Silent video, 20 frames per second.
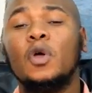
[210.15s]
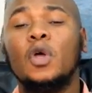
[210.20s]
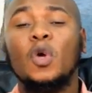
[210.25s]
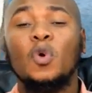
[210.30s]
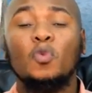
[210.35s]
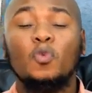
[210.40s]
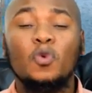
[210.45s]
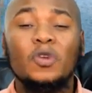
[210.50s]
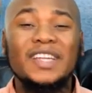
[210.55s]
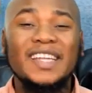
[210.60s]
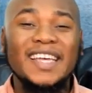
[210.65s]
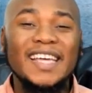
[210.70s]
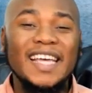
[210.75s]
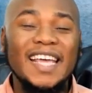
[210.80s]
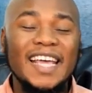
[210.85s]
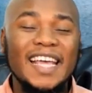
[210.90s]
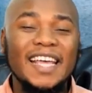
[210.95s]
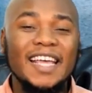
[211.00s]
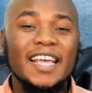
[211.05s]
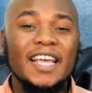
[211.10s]
would
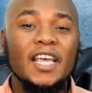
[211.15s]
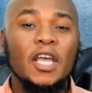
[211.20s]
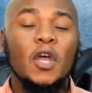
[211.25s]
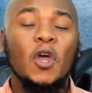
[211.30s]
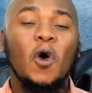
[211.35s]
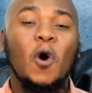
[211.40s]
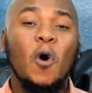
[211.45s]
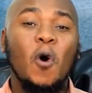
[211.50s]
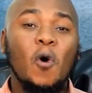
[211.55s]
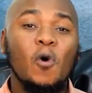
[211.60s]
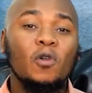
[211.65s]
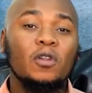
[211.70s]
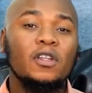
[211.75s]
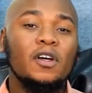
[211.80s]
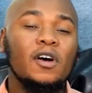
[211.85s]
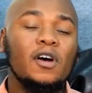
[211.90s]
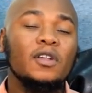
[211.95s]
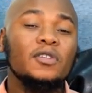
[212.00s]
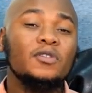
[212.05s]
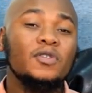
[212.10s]
he hold
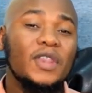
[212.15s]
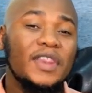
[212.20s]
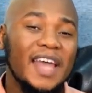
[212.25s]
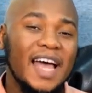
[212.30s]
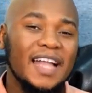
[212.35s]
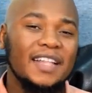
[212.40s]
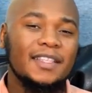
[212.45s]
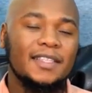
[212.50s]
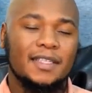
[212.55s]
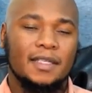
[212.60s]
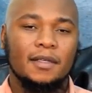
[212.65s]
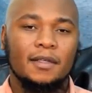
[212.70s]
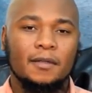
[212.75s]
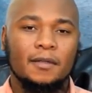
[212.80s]
on to that